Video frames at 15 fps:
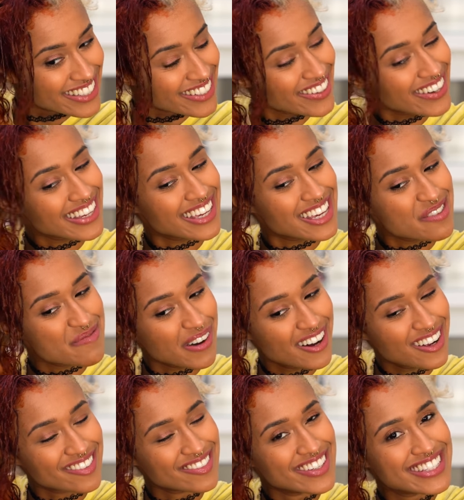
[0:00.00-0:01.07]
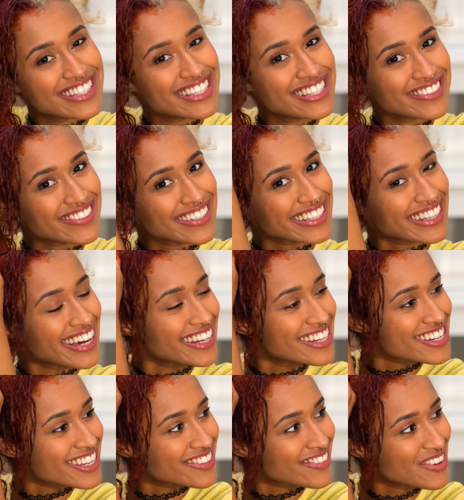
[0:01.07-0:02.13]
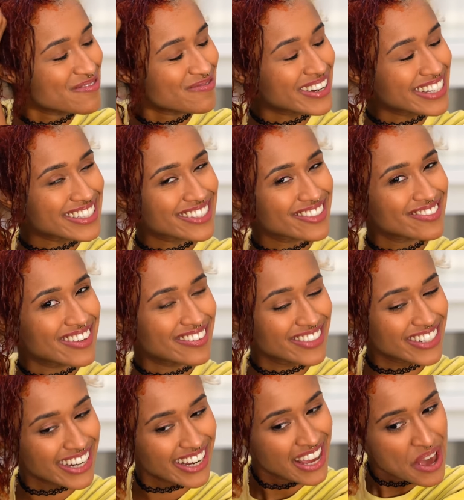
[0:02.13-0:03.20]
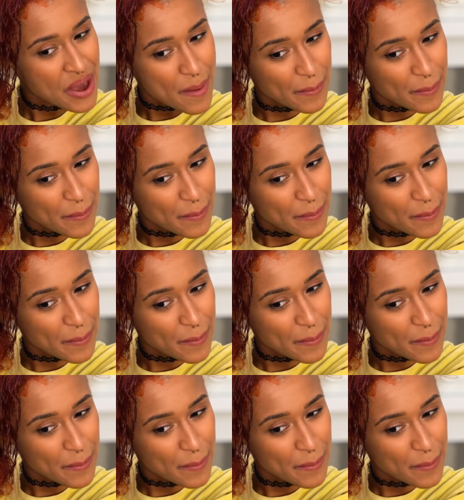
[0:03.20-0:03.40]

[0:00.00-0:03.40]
so I keep almost doing that just for muscle memory.